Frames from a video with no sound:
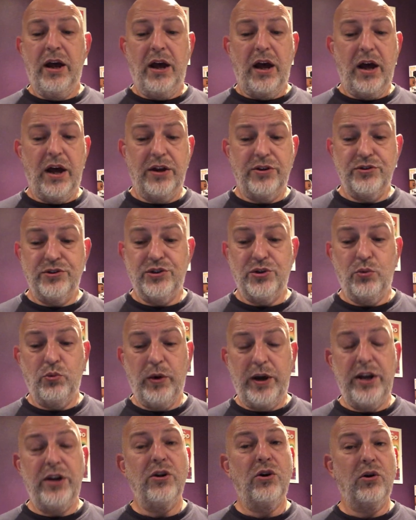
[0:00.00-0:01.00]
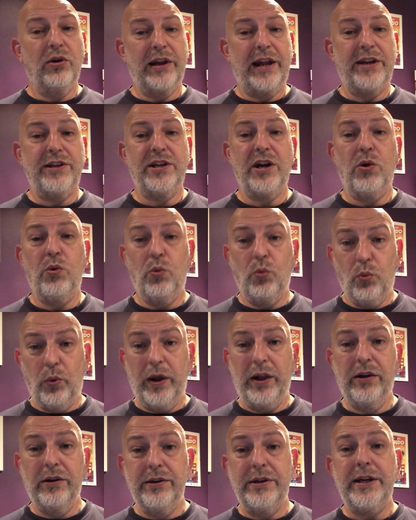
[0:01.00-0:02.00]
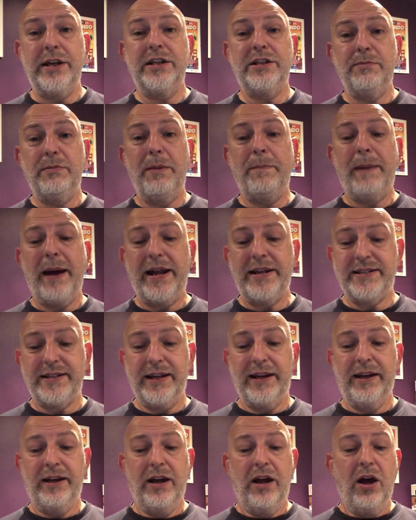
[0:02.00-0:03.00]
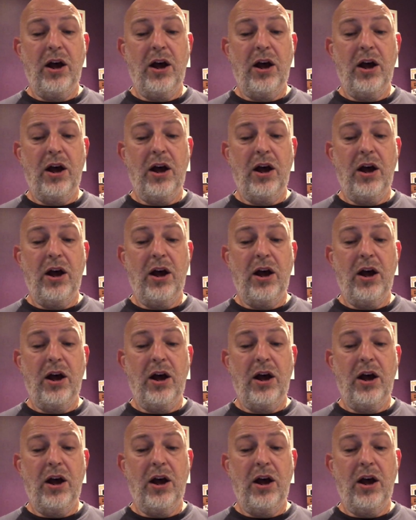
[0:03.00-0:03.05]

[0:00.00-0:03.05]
and to win, Orlando will need to be better